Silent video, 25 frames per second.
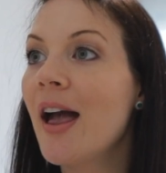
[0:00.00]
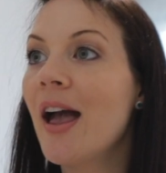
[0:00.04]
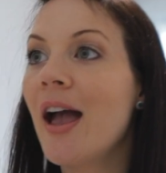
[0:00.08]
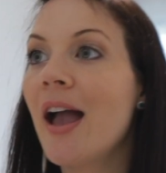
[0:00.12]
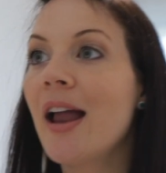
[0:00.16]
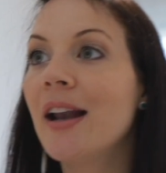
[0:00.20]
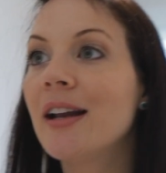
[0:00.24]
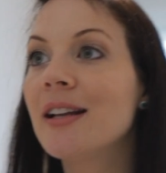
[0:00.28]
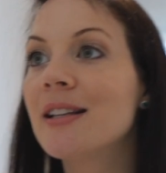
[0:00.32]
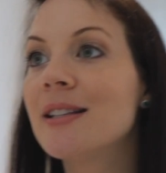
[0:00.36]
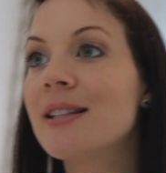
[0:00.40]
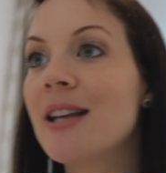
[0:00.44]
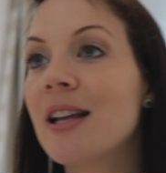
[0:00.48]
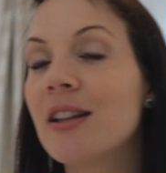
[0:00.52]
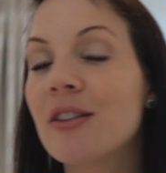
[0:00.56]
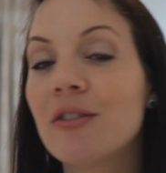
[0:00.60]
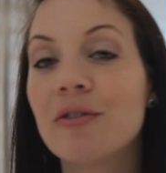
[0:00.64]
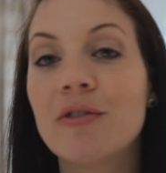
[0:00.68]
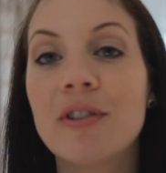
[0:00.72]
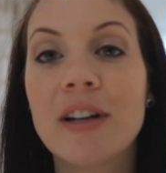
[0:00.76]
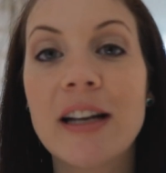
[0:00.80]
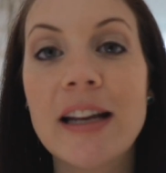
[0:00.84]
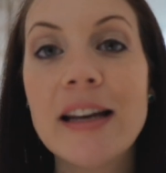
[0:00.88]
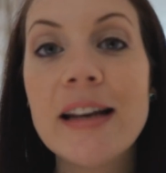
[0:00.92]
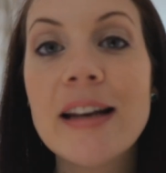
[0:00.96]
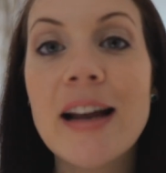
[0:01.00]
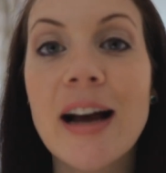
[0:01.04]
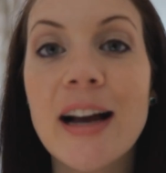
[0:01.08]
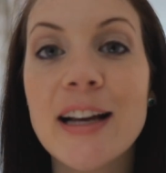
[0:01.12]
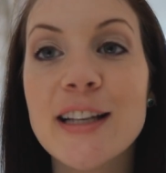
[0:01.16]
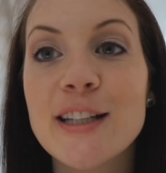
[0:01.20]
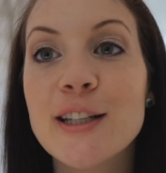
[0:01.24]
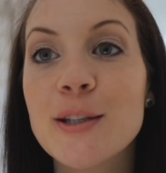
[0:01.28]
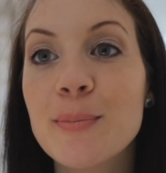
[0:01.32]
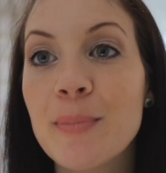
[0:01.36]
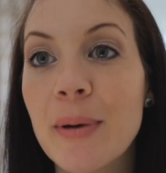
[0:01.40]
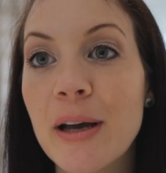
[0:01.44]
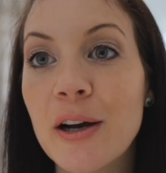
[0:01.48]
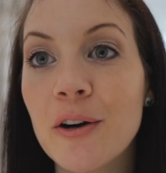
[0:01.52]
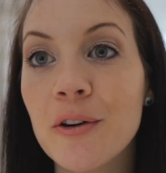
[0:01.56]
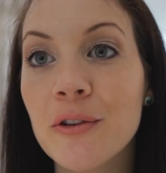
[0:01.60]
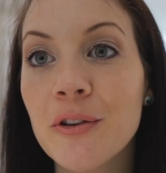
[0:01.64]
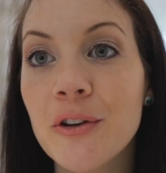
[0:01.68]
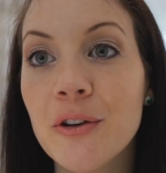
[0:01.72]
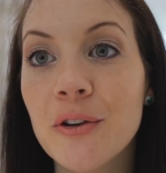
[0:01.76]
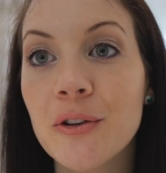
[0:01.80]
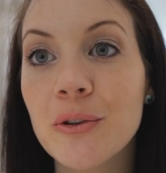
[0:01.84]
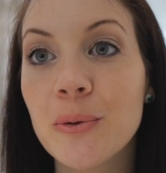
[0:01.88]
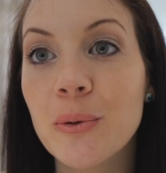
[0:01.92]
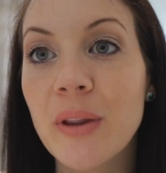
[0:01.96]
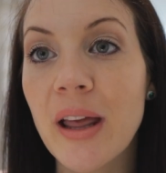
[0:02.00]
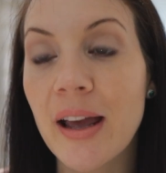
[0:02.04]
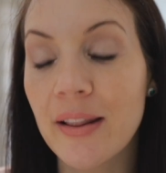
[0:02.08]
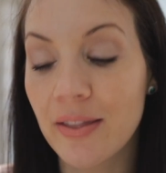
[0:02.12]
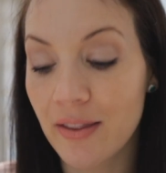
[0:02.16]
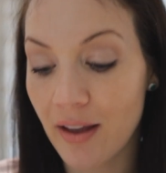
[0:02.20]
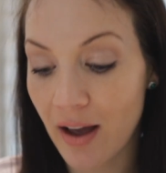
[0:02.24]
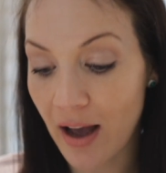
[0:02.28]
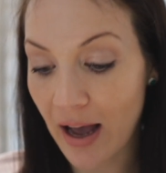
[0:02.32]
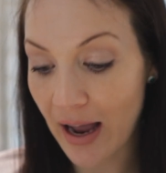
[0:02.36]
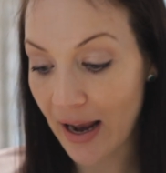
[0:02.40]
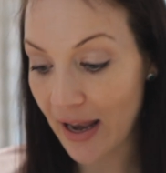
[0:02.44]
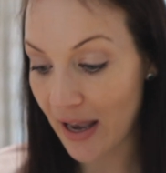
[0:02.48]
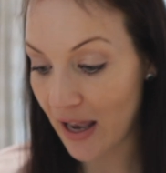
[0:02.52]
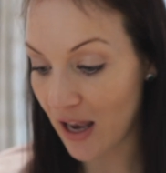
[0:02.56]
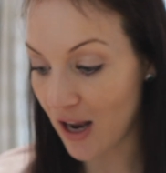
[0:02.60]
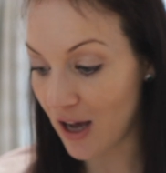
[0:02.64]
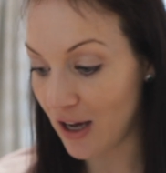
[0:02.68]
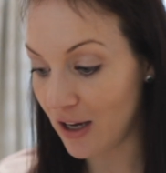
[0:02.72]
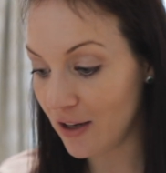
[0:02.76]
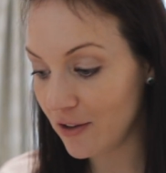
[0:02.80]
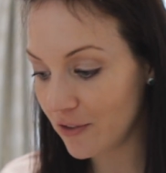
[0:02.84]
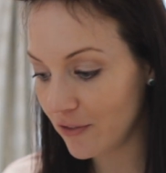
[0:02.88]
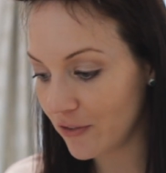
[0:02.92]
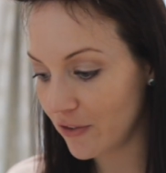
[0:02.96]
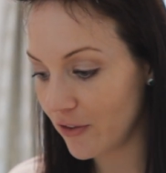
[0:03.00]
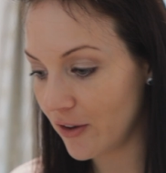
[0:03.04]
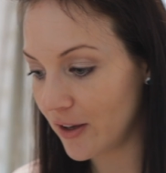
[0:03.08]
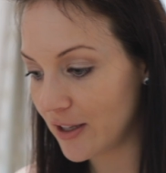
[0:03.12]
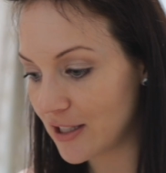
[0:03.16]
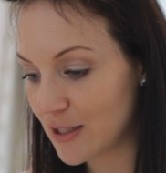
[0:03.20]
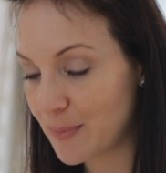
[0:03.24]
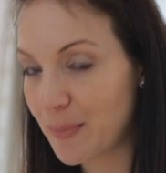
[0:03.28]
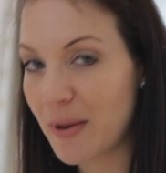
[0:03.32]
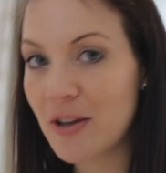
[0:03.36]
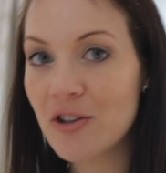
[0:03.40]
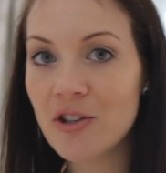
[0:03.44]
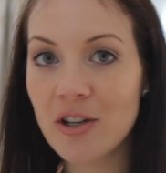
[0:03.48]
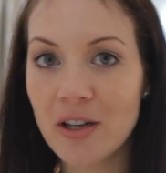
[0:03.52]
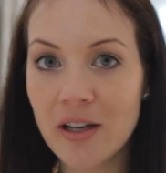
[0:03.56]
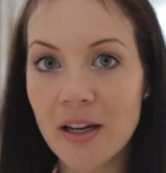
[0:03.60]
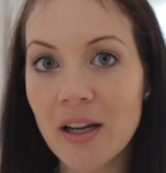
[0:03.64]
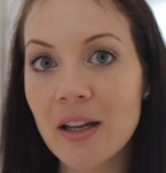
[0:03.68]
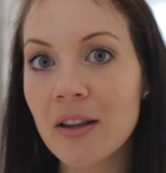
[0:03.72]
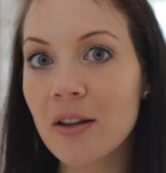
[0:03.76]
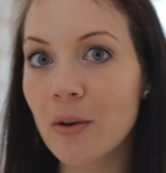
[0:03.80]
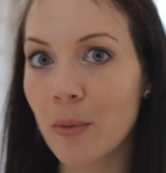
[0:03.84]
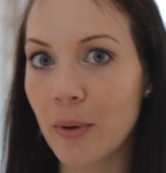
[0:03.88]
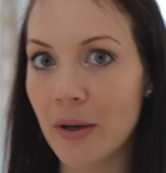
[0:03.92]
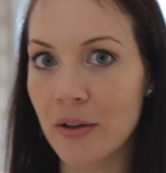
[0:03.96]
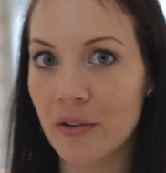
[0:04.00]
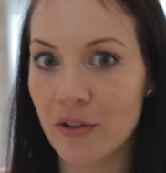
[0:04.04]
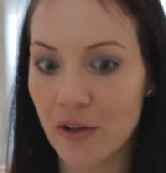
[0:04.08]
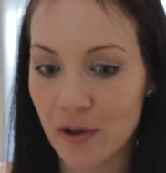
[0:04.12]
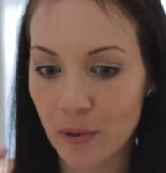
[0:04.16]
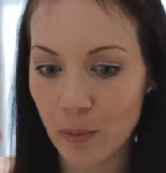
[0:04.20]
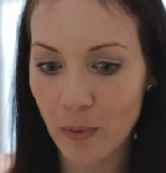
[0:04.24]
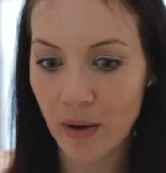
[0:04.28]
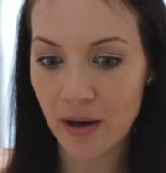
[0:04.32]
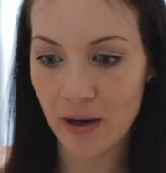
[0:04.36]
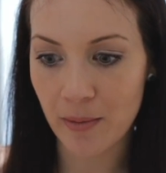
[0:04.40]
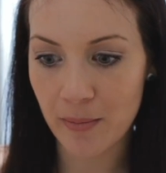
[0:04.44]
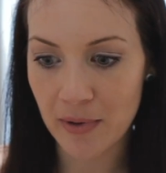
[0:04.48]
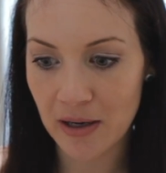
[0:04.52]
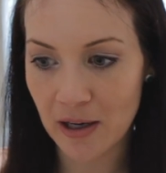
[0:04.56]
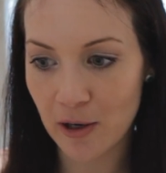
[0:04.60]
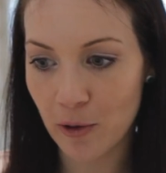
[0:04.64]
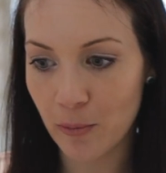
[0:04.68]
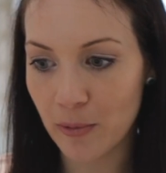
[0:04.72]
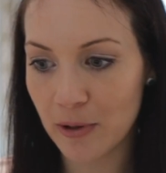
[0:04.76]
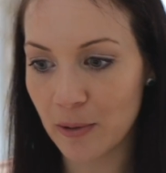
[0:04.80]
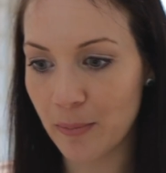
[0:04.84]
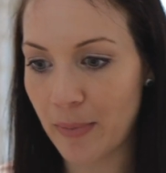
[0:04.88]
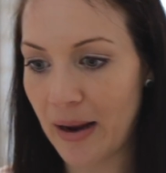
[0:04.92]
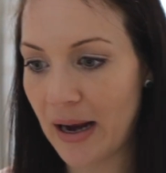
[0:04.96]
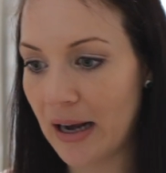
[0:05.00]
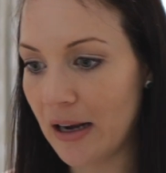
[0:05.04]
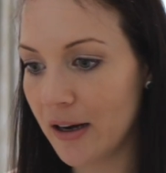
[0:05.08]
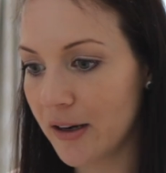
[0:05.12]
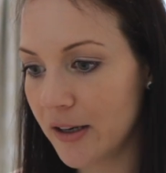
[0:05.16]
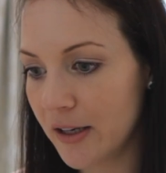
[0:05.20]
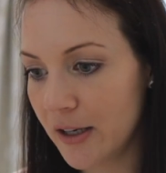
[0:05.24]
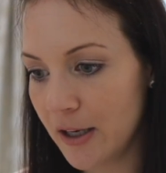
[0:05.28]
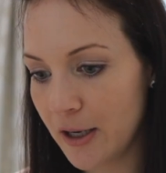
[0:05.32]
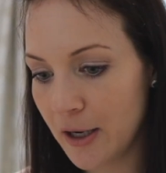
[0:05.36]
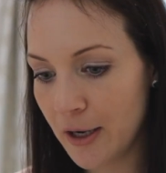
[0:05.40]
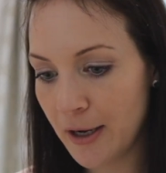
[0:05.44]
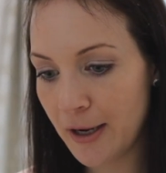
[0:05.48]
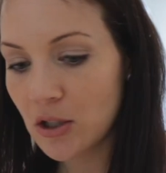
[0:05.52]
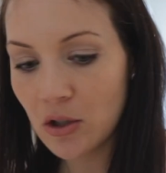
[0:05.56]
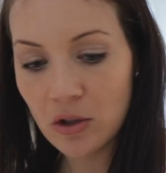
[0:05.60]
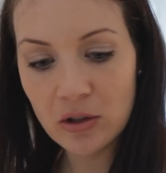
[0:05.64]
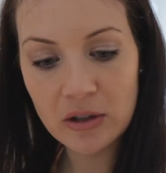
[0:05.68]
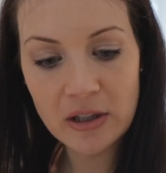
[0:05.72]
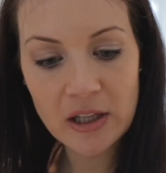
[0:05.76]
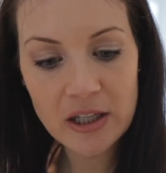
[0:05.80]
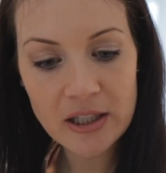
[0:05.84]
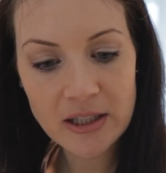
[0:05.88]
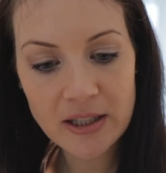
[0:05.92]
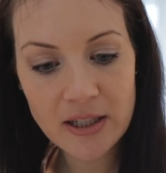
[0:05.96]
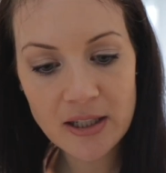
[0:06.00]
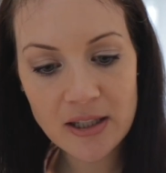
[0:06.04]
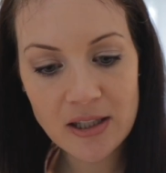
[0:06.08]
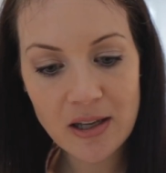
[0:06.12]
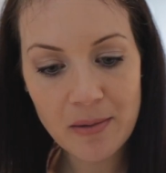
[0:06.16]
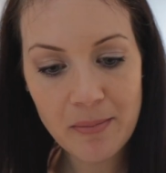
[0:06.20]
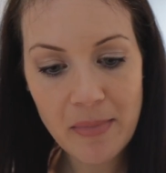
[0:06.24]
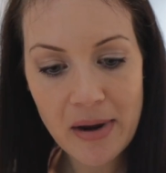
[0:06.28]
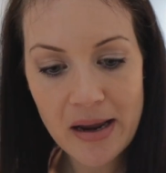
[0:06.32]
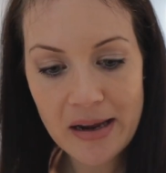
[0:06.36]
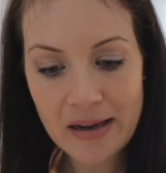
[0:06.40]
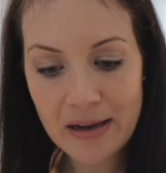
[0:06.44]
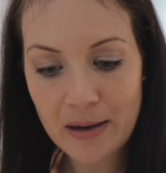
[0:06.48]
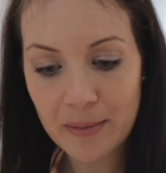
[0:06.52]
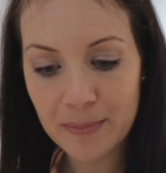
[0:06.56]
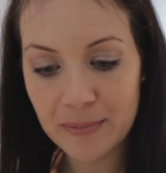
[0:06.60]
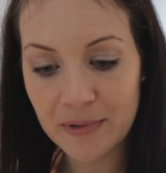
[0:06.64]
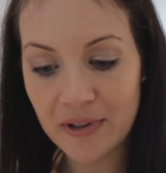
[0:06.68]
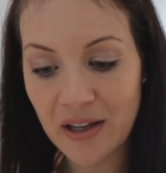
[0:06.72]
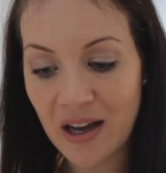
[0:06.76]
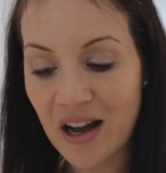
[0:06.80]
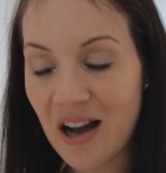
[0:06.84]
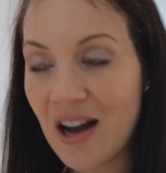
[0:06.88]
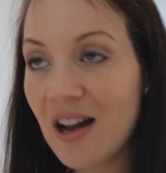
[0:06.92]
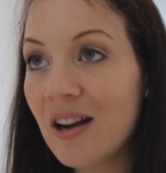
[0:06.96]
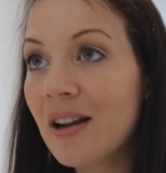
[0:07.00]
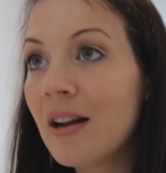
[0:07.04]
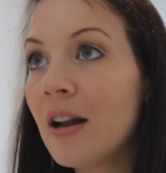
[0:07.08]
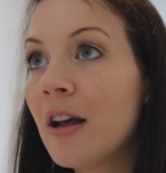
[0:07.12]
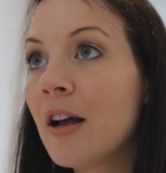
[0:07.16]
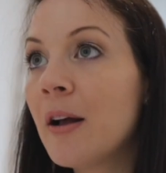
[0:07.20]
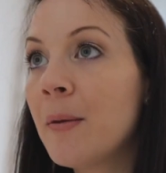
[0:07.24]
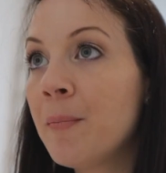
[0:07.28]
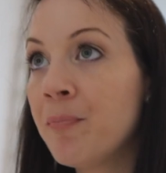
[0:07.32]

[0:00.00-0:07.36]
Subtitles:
And it's that really nice pale nude that I love, especially in the winter when I'm a little bit paler. So this is the makeup done.